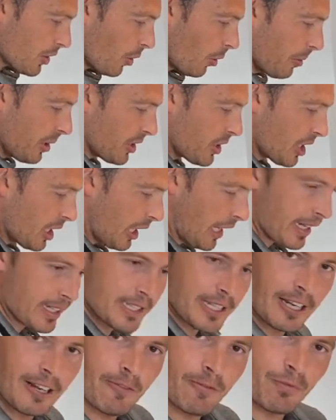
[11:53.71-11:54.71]
told me she
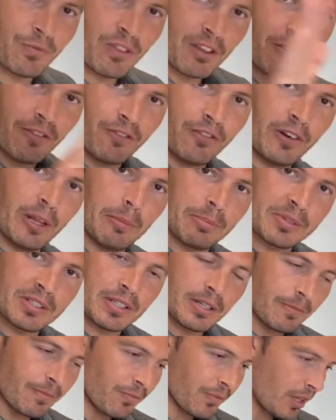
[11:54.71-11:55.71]
likes it
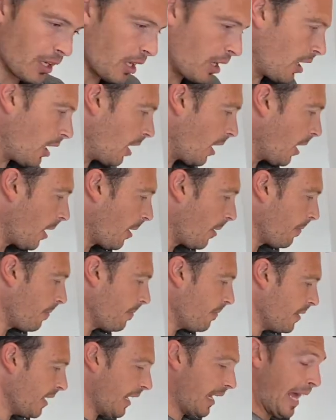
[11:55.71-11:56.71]
flipped
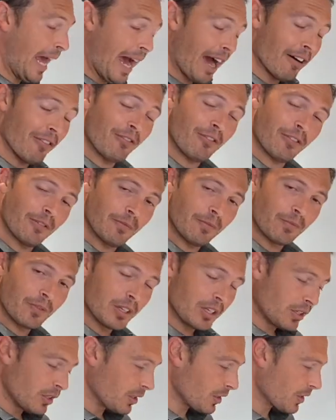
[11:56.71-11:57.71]
um, in half.
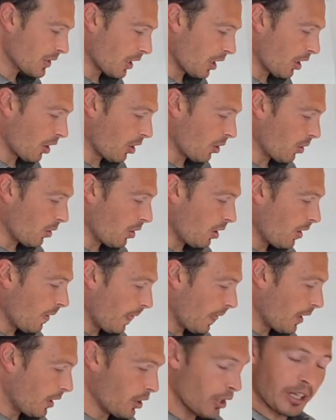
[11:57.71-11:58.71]
So
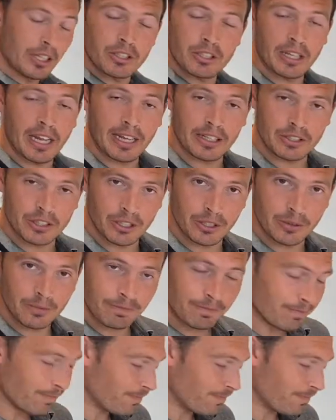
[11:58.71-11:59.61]
you can do that too.